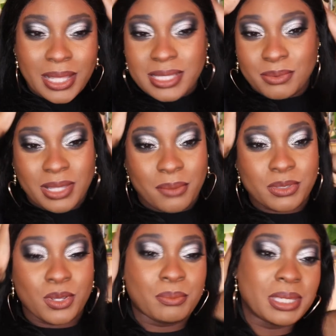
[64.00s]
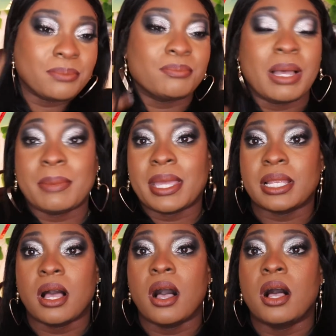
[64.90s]
That's that was on me. My
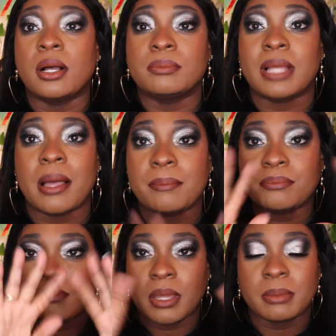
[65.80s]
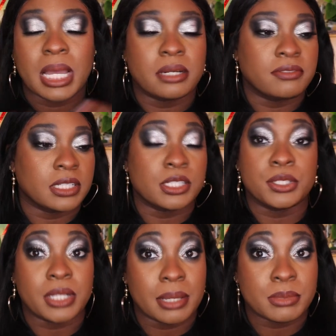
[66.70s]
bad. Um, I'm I'm kind of
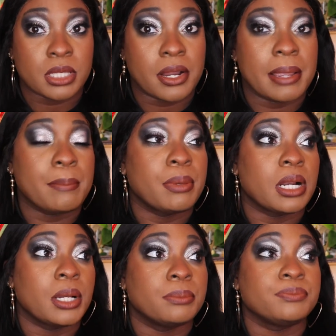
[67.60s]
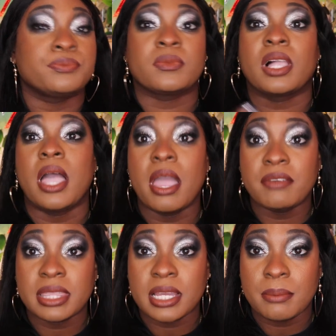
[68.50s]
flustered. I'm sorry, but um,
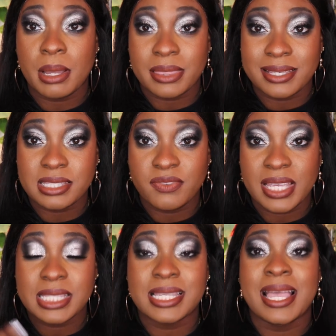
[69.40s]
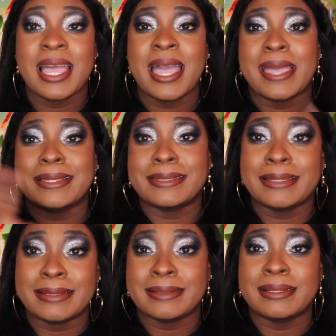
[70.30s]
everything about this face is
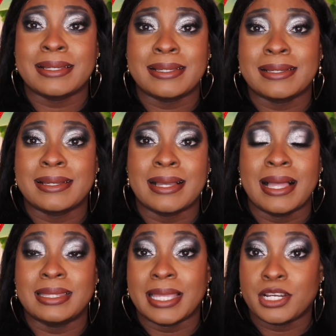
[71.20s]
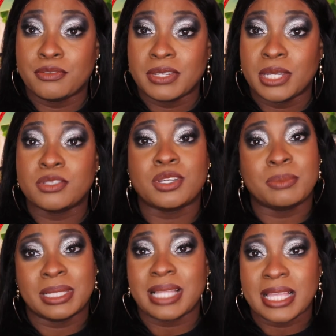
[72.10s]
in a later video. It's going
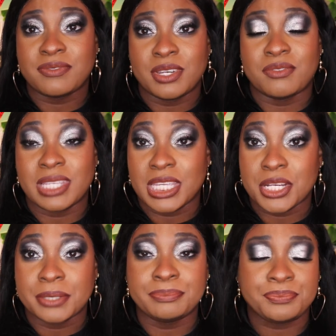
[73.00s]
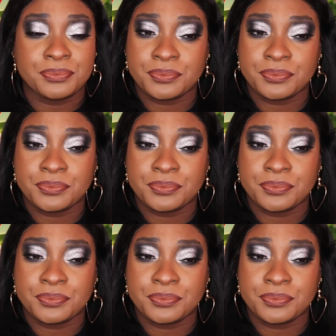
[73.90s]
to be the last video of the year.